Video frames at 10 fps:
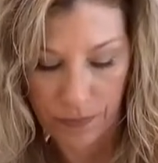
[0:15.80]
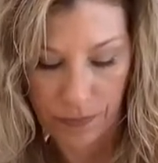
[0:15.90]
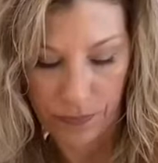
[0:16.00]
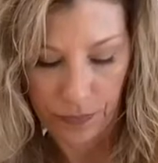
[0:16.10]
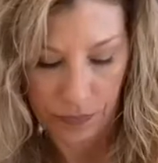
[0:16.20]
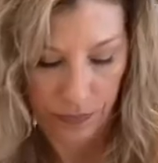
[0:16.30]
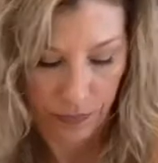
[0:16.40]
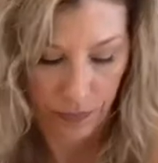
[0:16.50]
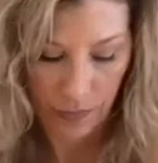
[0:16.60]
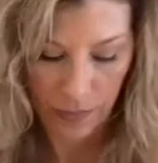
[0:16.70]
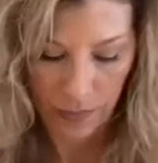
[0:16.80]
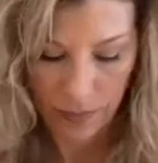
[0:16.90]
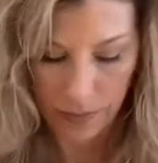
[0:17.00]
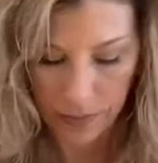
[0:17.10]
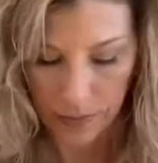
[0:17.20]

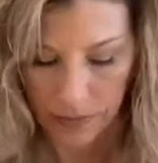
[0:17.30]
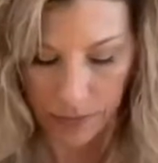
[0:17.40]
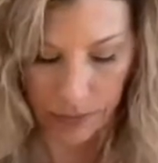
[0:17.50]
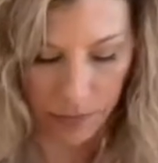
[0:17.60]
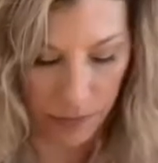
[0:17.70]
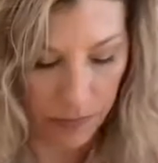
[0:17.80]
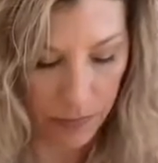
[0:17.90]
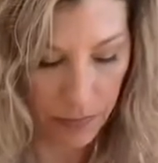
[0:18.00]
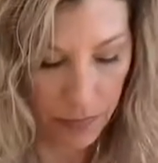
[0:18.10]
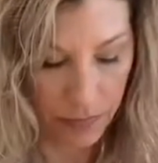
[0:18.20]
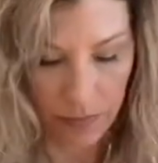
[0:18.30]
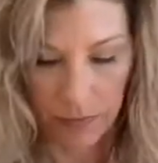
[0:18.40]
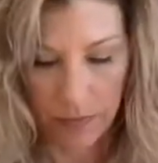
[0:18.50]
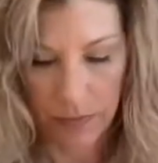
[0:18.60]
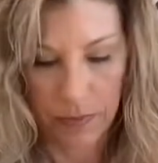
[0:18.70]

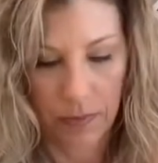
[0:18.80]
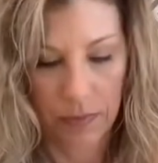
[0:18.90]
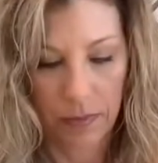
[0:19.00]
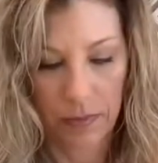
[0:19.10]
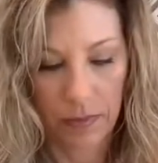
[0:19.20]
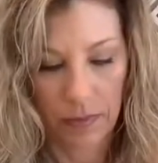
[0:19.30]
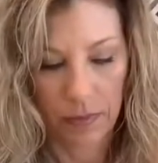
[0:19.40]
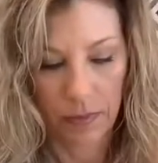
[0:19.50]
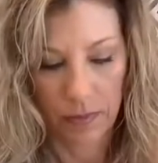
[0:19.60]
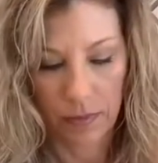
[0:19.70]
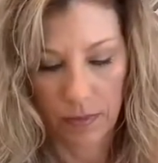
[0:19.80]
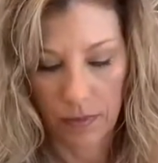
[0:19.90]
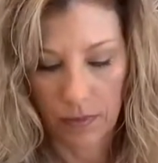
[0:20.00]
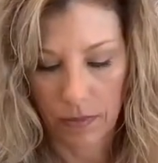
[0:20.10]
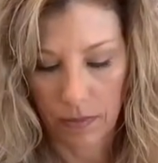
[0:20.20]

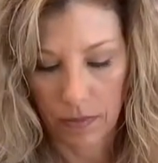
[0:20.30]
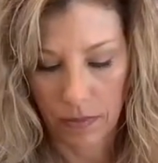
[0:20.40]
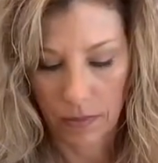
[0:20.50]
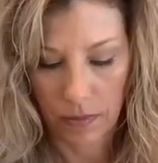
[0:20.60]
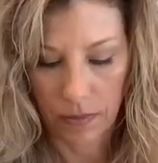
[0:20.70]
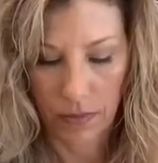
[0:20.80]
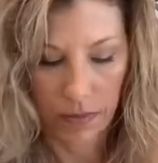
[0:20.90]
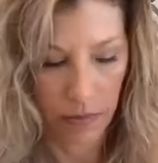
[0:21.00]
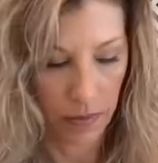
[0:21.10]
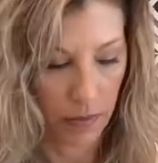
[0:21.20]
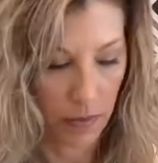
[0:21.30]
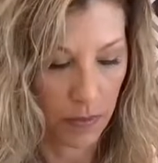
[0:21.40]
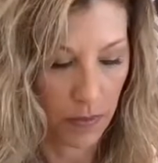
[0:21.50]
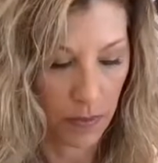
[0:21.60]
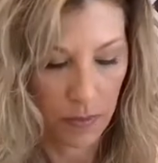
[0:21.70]

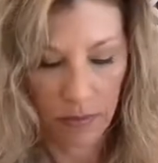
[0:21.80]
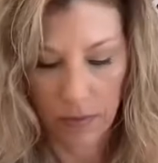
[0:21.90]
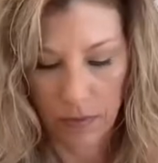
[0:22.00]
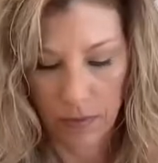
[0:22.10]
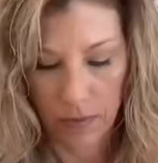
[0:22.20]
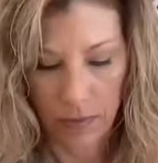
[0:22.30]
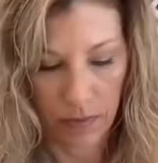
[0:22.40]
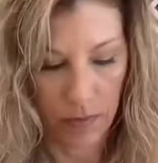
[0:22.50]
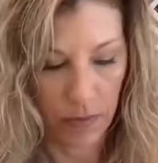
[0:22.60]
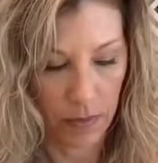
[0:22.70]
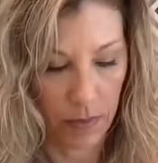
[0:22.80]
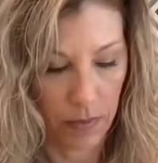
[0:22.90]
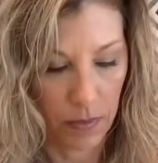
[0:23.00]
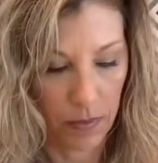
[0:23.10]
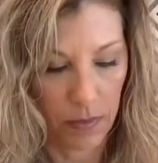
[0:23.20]

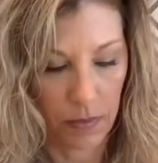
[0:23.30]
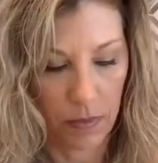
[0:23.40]
(silence)